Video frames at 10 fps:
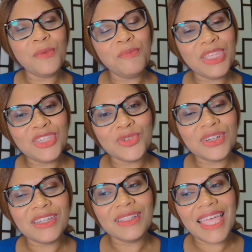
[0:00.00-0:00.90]
be sure
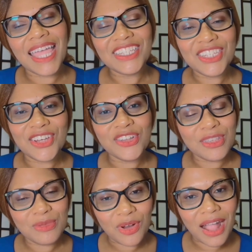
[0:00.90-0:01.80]
to like, share, and
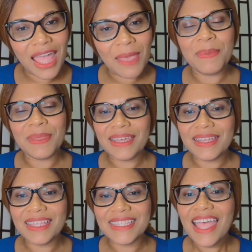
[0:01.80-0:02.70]
subscribe,
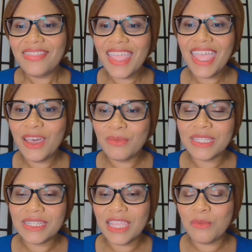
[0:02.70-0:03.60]
because that helps
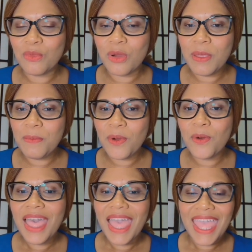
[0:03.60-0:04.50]
it to get more
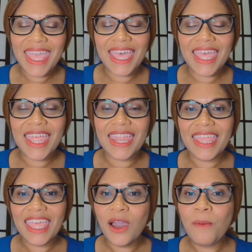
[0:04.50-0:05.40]
people and
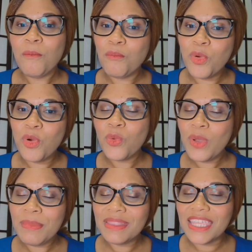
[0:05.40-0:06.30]
help more
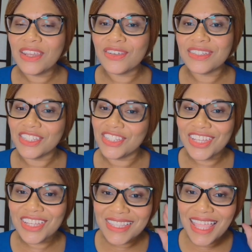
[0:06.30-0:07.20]
women leaders
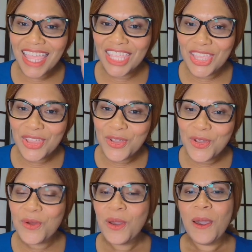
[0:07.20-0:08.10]
just like
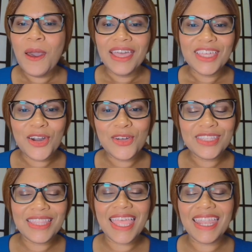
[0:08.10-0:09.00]
you go
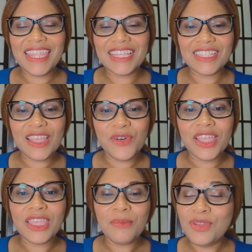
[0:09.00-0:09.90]
to that next level
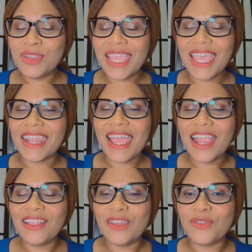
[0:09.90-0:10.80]
and communicate at a
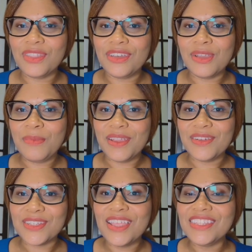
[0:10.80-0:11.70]
higher level than your
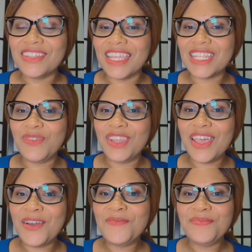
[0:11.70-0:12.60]
peers. Till next
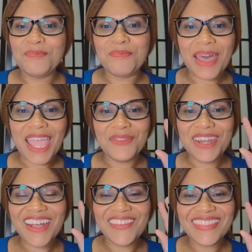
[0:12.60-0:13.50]
video, bye for
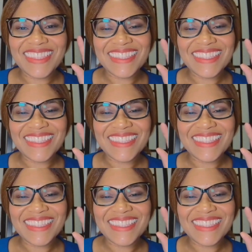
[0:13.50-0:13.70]
now.